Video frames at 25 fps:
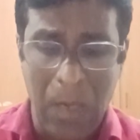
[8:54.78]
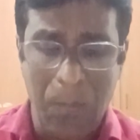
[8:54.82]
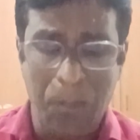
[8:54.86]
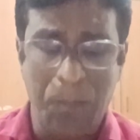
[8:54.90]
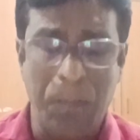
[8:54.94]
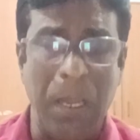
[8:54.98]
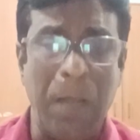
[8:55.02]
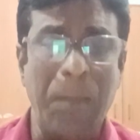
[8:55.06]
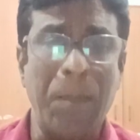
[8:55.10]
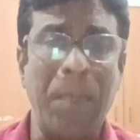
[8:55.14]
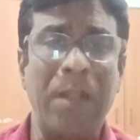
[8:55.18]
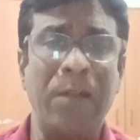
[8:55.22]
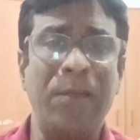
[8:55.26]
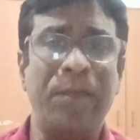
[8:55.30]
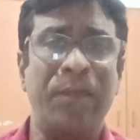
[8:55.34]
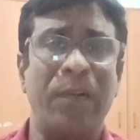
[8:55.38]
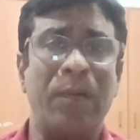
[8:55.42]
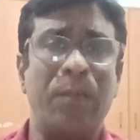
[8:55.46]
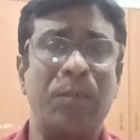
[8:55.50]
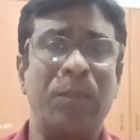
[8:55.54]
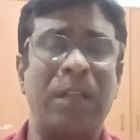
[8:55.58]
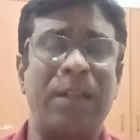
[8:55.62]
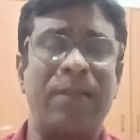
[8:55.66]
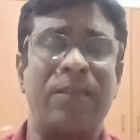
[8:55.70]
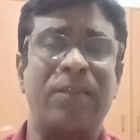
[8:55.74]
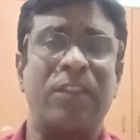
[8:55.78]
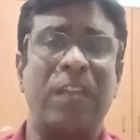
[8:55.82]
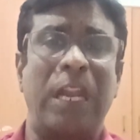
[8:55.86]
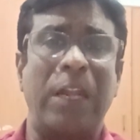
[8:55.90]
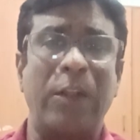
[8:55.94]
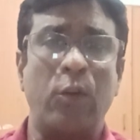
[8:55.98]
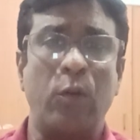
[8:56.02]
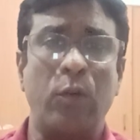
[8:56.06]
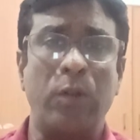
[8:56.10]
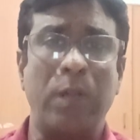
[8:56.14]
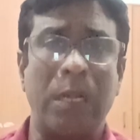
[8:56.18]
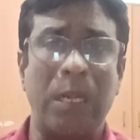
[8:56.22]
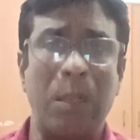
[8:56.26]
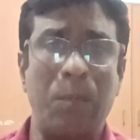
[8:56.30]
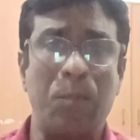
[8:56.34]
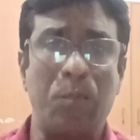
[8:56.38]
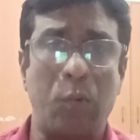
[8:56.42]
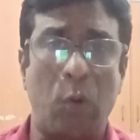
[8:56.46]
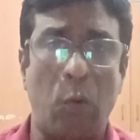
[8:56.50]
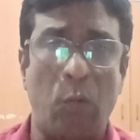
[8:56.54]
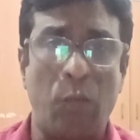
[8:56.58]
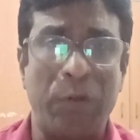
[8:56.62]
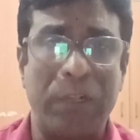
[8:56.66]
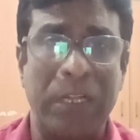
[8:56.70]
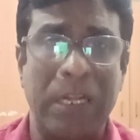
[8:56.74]
Payment from the statutory
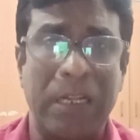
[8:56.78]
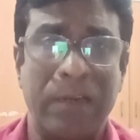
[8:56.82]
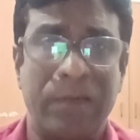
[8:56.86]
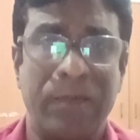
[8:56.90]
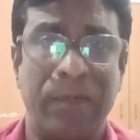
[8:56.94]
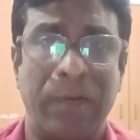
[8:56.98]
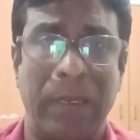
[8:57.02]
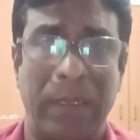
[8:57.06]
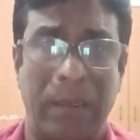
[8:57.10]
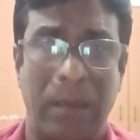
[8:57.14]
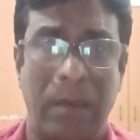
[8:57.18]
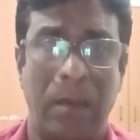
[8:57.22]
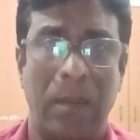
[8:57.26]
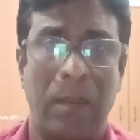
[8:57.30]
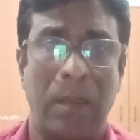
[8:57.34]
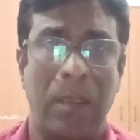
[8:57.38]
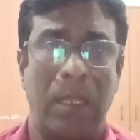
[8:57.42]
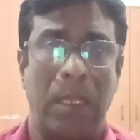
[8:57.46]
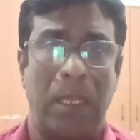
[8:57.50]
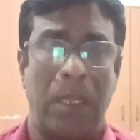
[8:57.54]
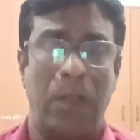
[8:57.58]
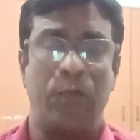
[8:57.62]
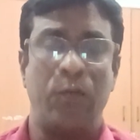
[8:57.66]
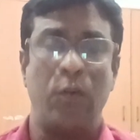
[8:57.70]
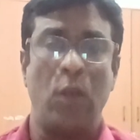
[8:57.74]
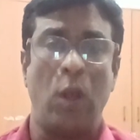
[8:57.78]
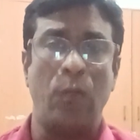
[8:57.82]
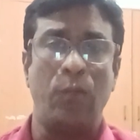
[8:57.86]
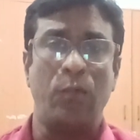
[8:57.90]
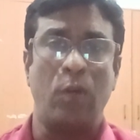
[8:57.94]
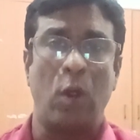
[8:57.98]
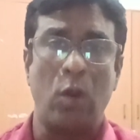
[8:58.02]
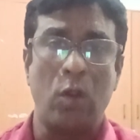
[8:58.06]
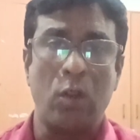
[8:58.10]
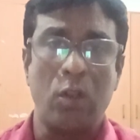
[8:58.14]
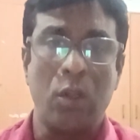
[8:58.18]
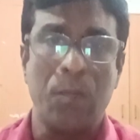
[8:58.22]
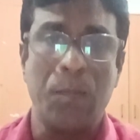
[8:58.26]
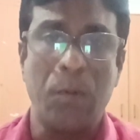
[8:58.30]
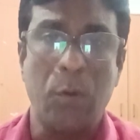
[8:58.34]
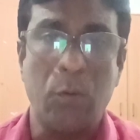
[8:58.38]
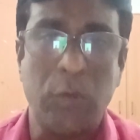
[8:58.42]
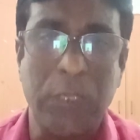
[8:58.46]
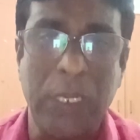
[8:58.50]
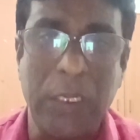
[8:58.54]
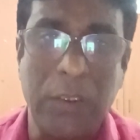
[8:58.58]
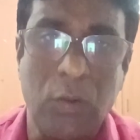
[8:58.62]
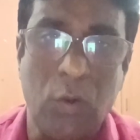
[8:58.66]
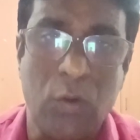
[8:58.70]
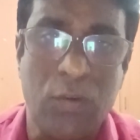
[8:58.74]
provident fund. If you have
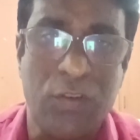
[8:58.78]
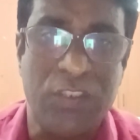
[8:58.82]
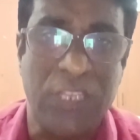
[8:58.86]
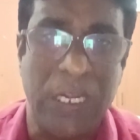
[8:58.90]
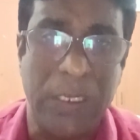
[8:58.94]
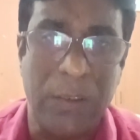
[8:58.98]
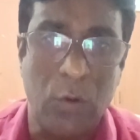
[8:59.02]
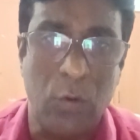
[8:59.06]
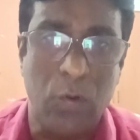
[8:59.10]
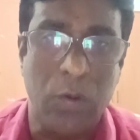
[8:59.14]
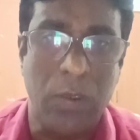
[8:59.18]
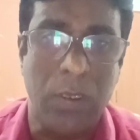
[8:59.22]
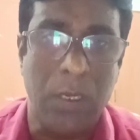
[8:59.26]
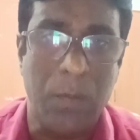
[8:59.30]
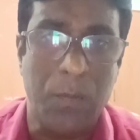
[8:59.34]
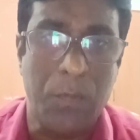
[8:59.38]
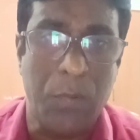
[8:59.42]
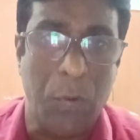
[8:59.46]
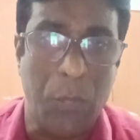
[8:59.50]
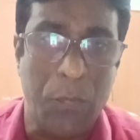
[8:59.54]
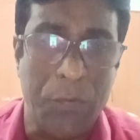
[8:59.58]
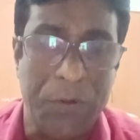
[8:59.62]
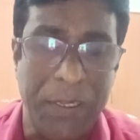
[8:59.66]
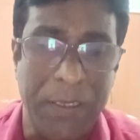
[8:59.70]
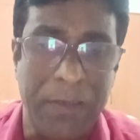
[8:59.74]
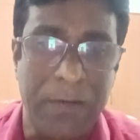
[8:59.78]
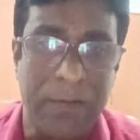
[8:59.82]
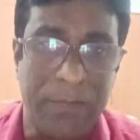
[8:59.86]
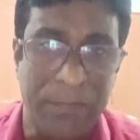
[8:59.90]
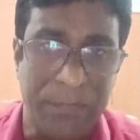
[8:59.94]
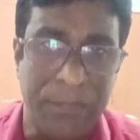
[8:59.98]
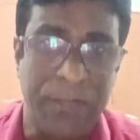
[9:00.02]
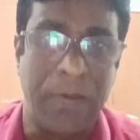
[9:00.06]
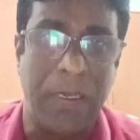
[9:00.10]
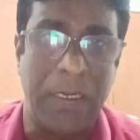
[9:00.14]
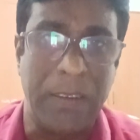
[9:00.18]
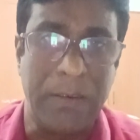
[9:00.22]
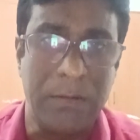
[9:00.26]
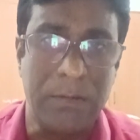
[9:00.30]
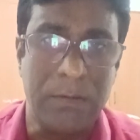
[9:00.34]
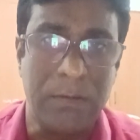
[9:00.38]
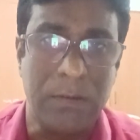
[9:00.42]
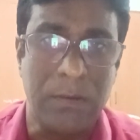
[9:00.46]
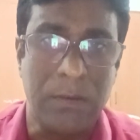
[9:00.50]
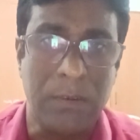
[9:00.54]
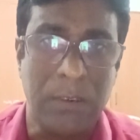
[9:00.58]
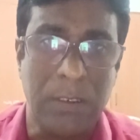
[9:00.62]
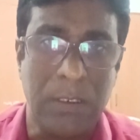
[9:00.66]
contributed to statutory provident fund,